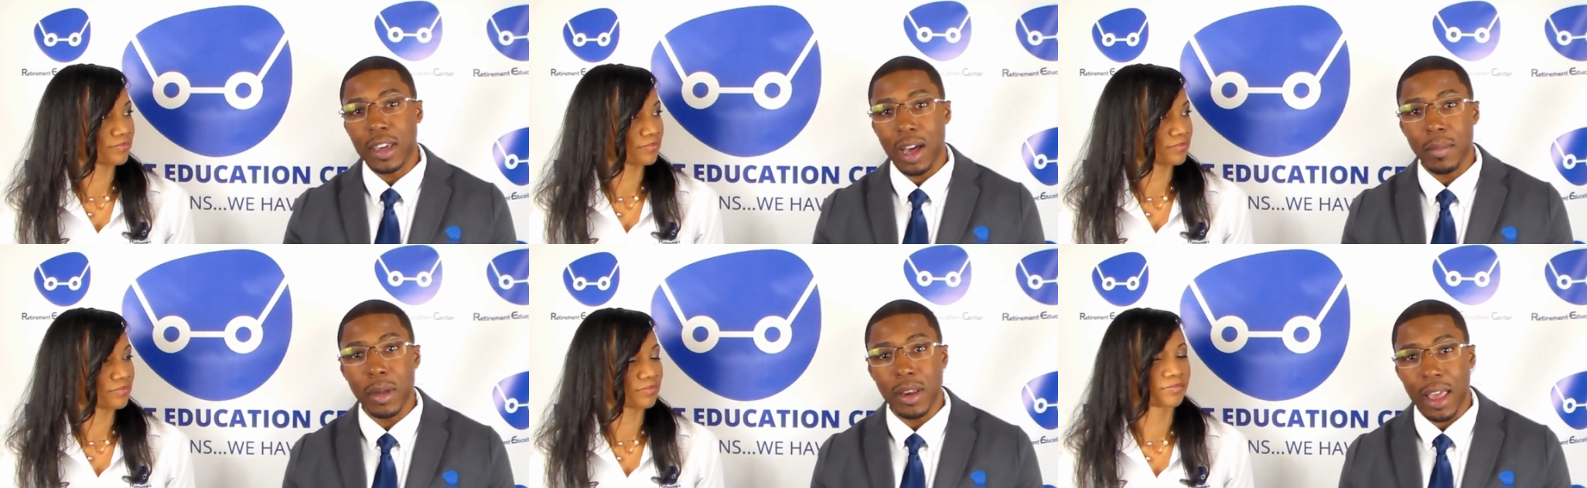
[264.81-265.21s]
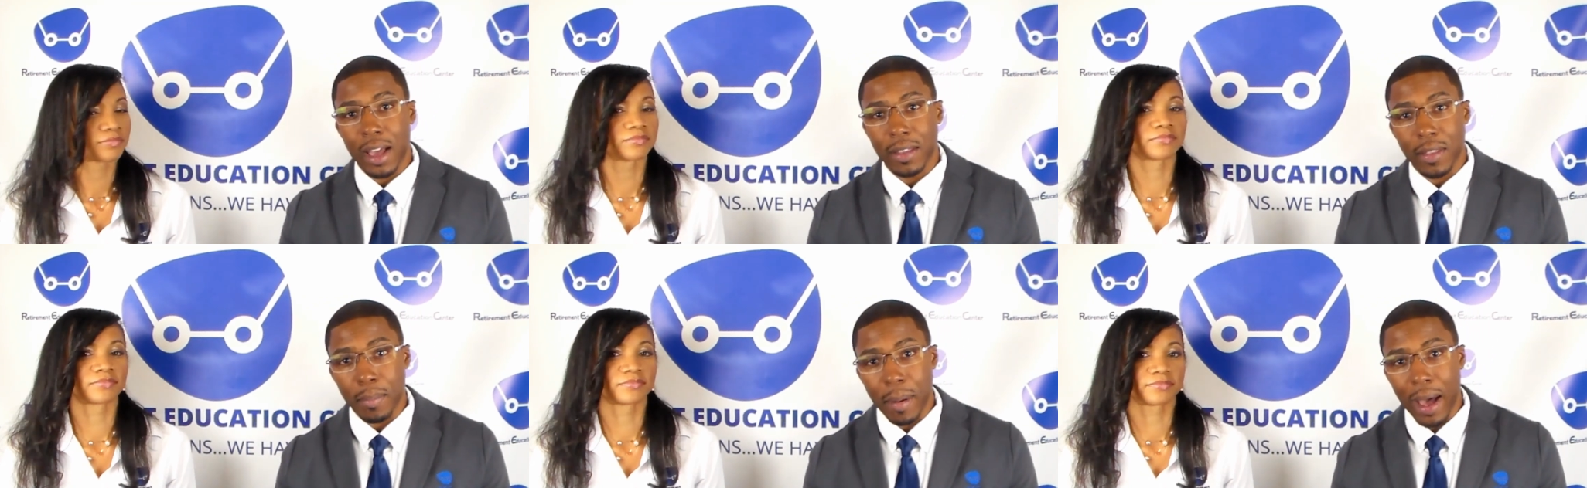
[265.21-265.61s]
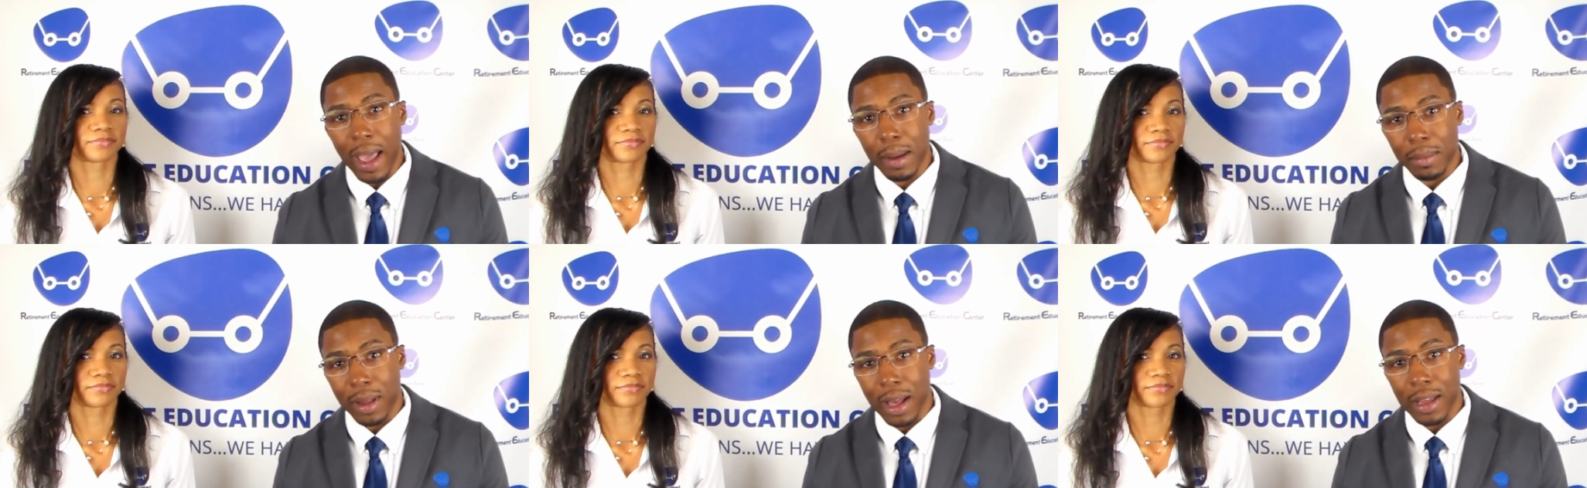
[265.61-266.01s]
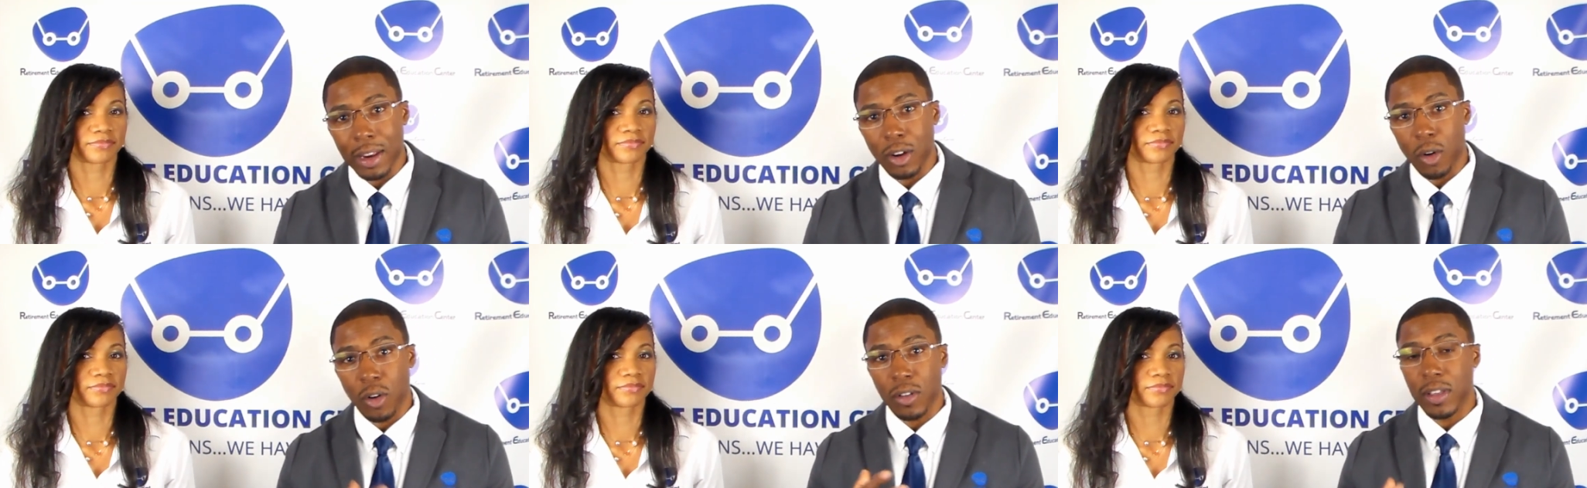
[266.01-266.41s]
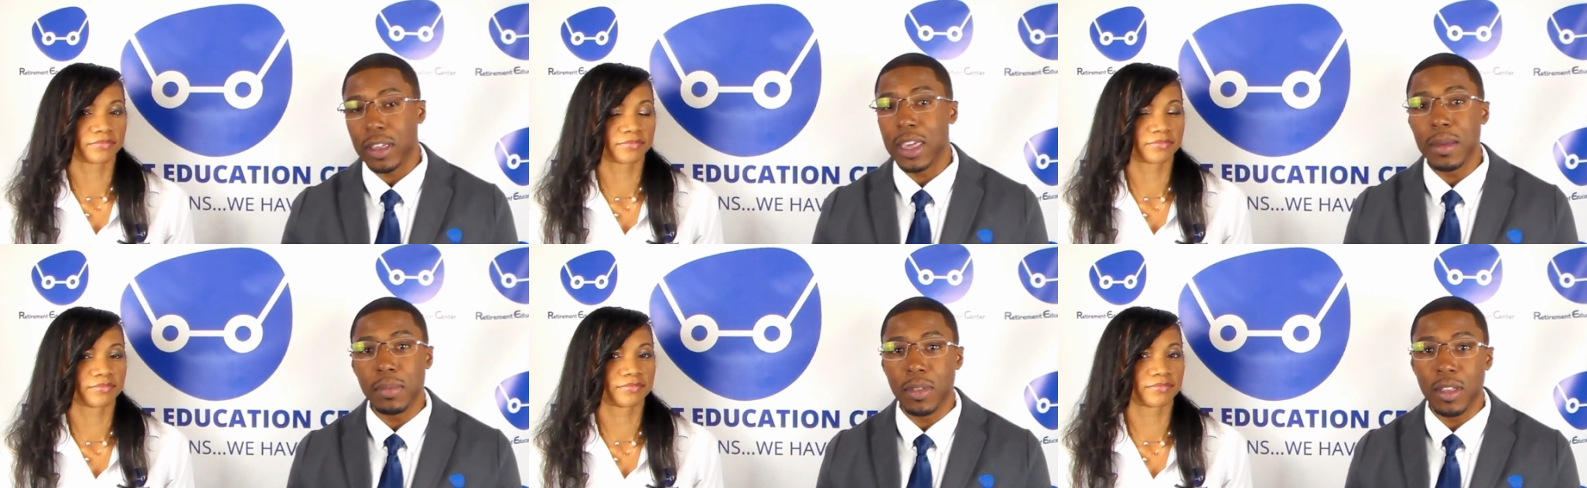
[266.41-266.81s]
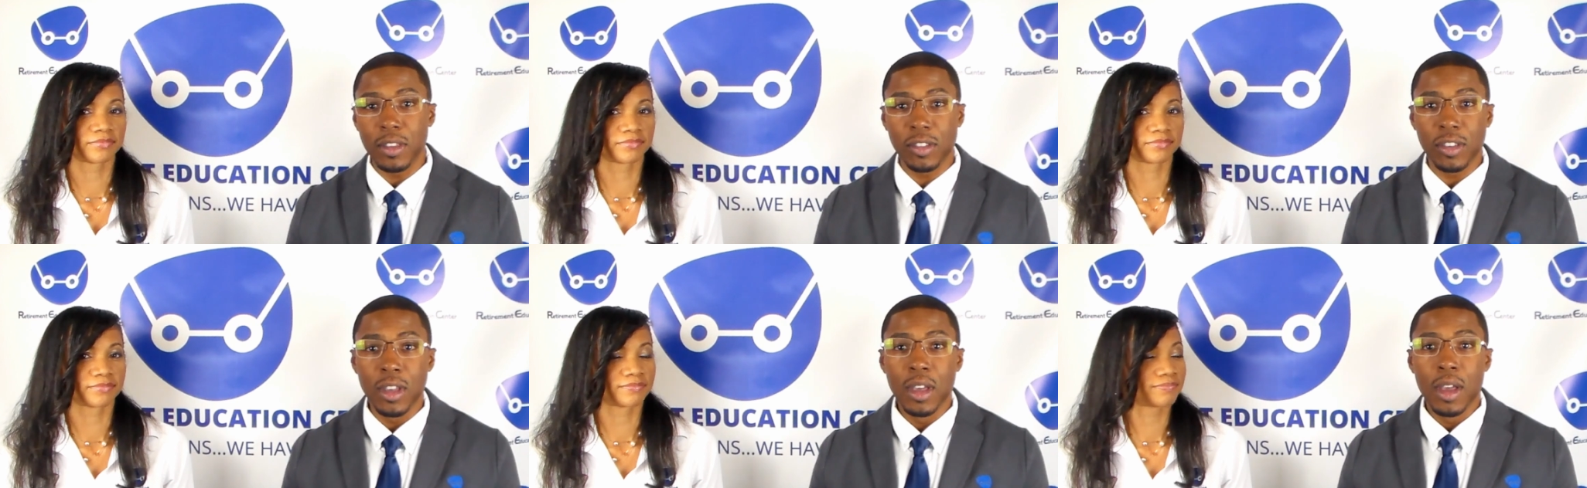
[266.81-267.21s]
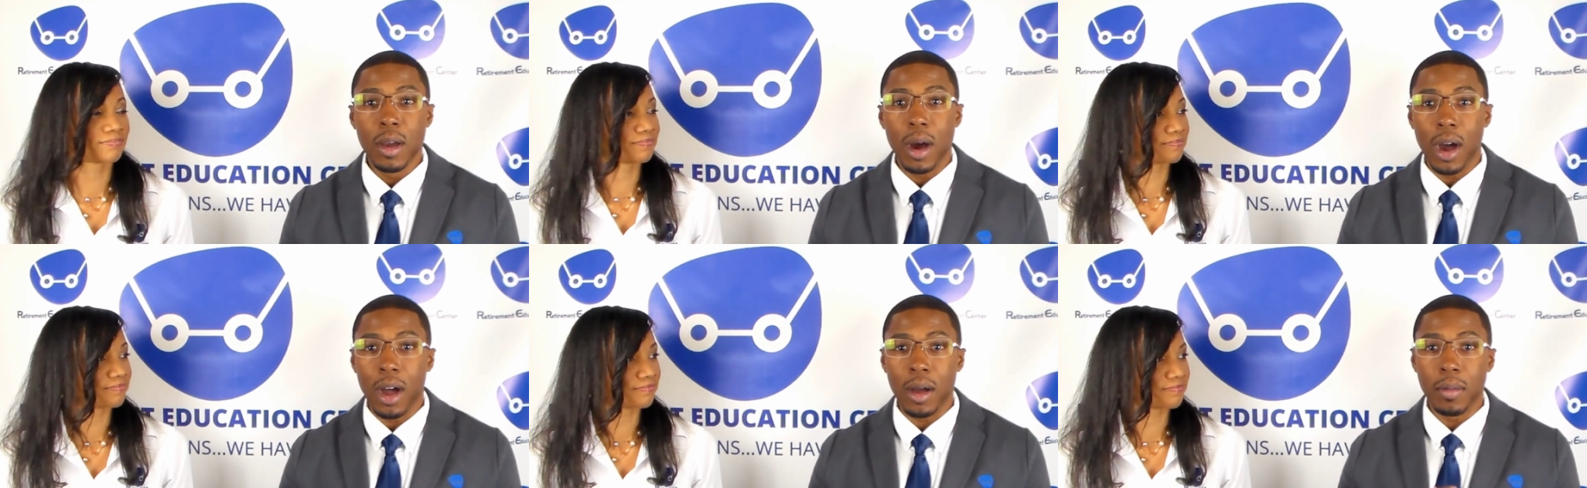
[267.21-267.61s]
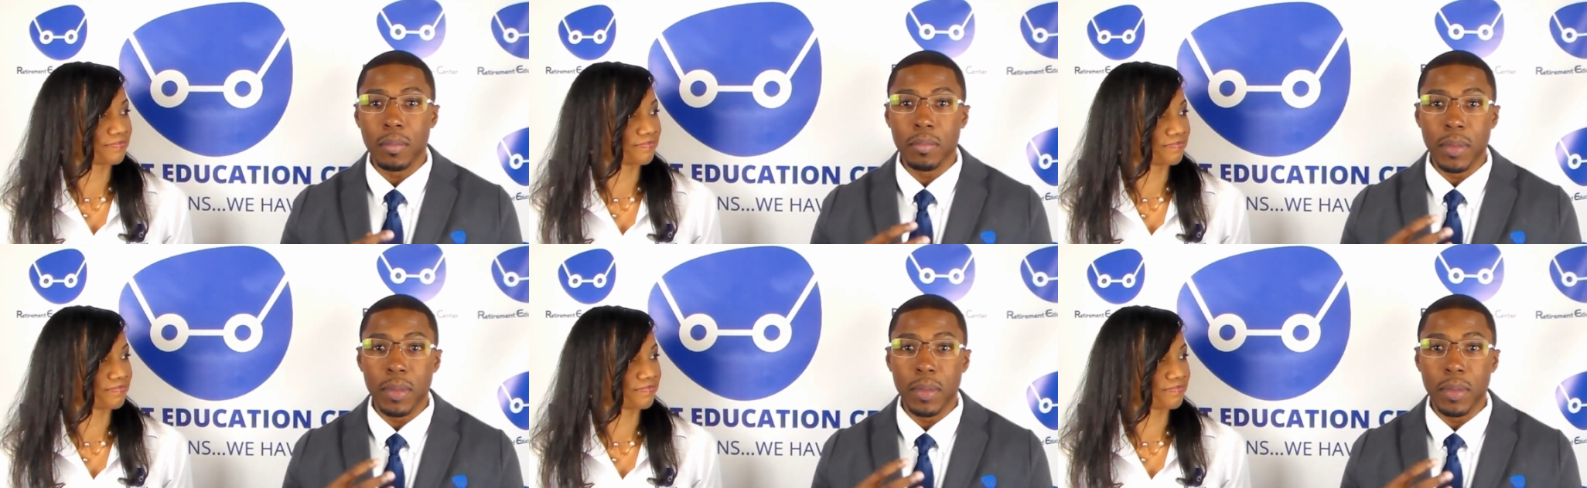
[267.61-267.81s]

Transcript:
Speaker 1: coming down the pipeline in order to keep this uh,